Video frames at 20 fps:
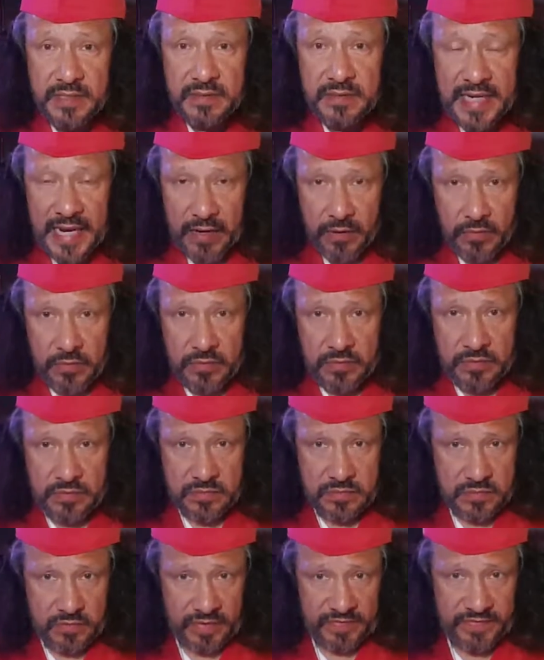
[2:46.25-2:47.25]
Now,
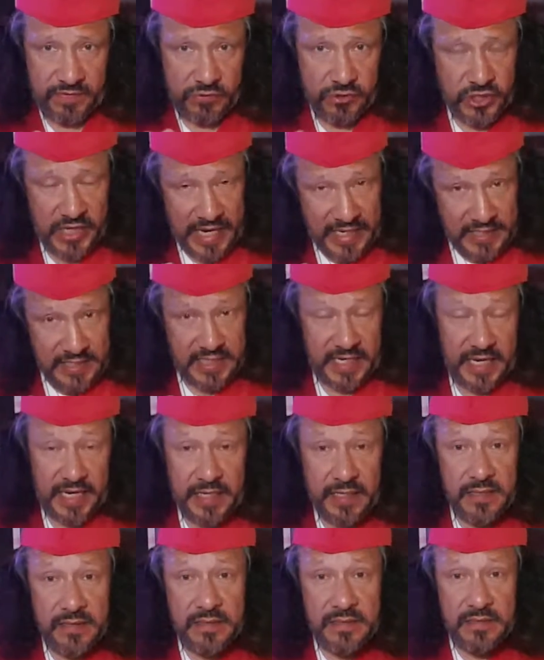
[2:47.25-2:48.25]
what Phil Schoen
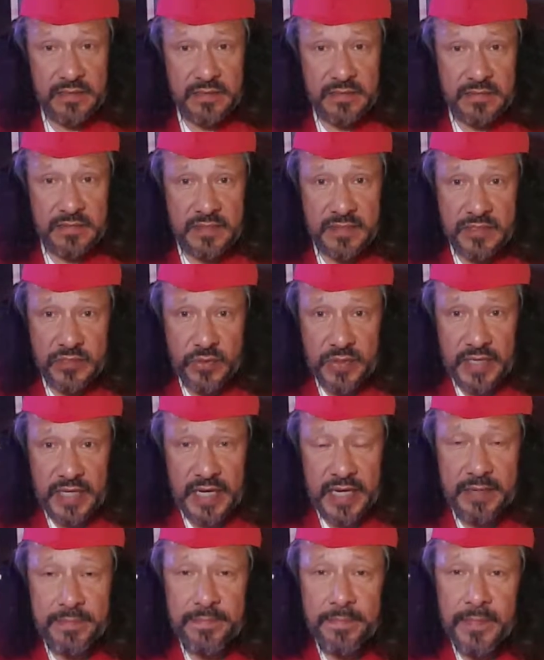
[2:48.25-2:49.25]
said during the
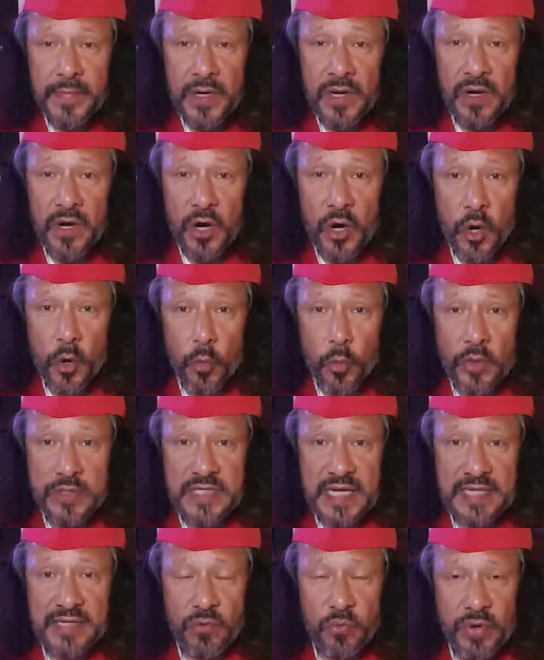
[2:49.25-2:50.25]
game was
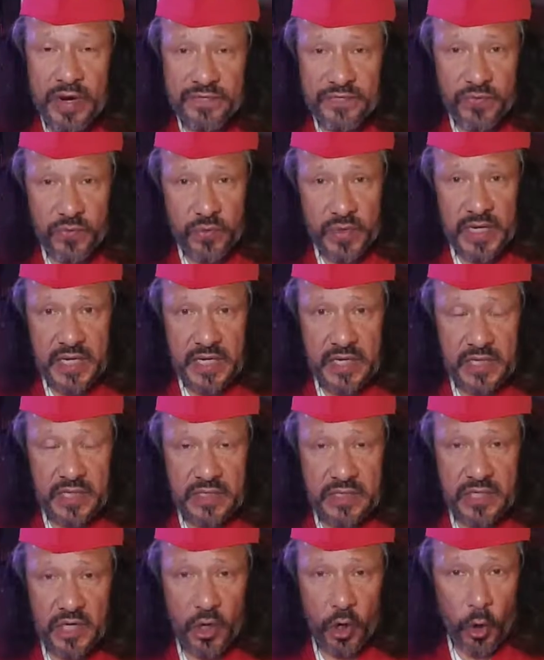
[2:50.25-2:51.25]
that the referee,
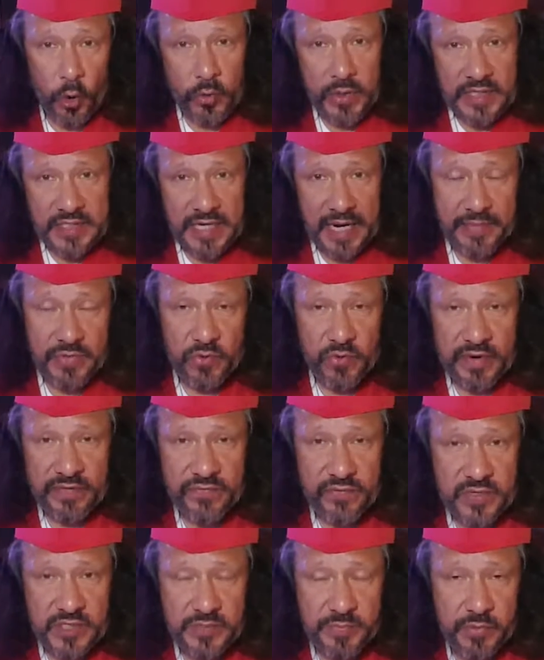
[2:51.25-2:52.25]
the only time the
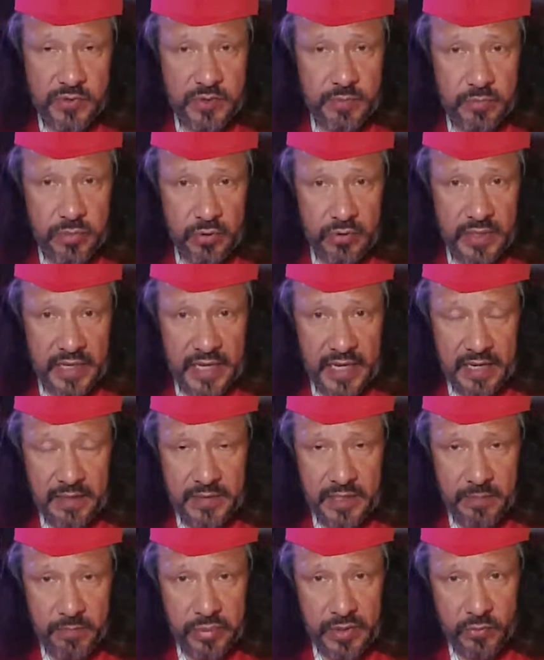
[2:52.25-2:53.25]
referee is supposed to blow the
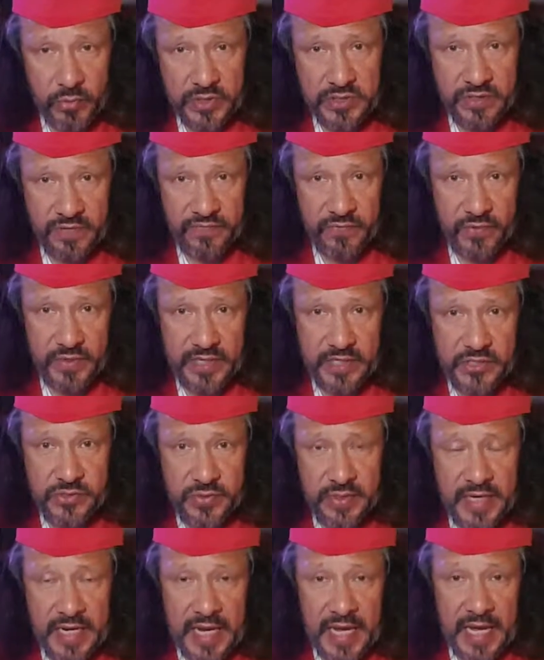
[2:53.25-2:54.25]
whistle for an
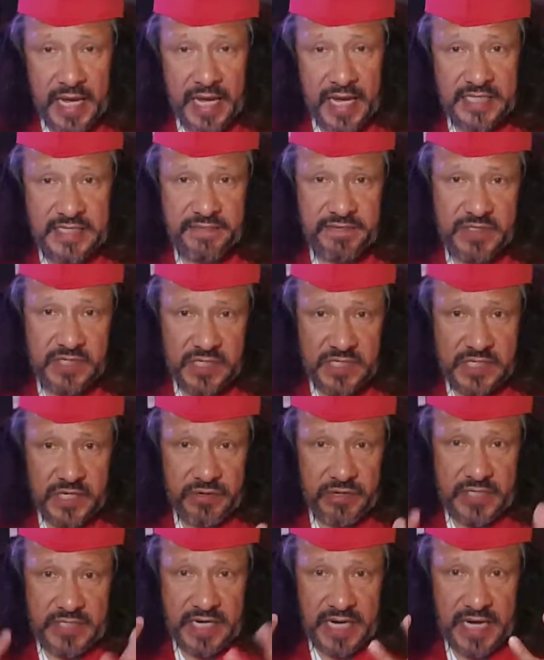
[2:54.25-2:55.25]
injury is if it's a
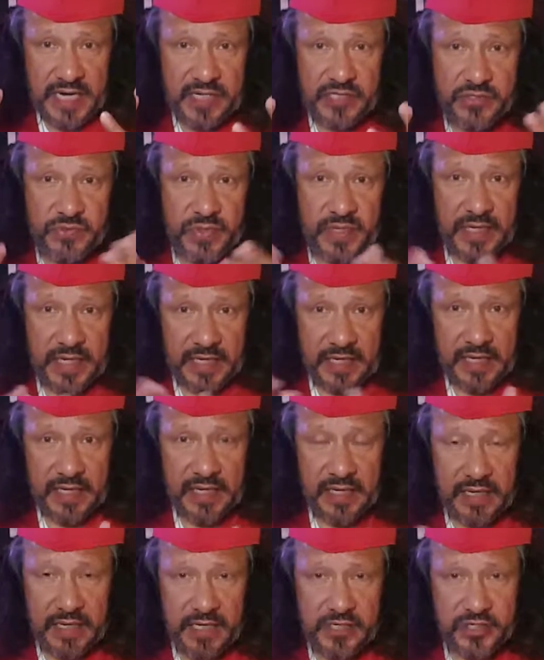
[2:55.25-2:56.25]
serious head injury, like a
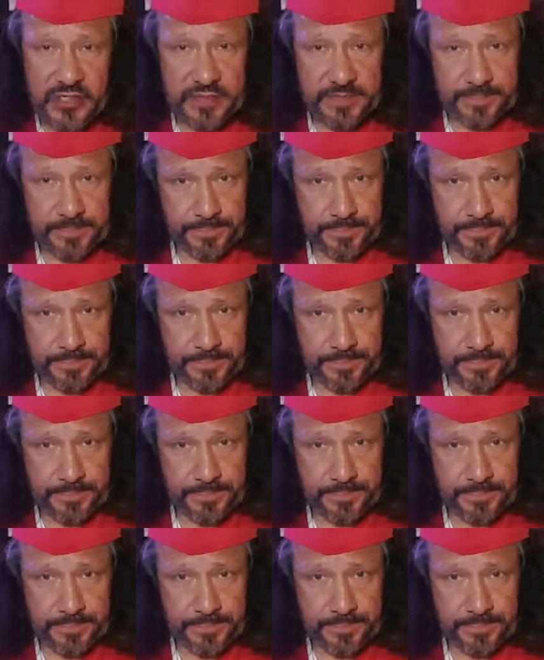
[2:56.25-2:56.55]
concussion.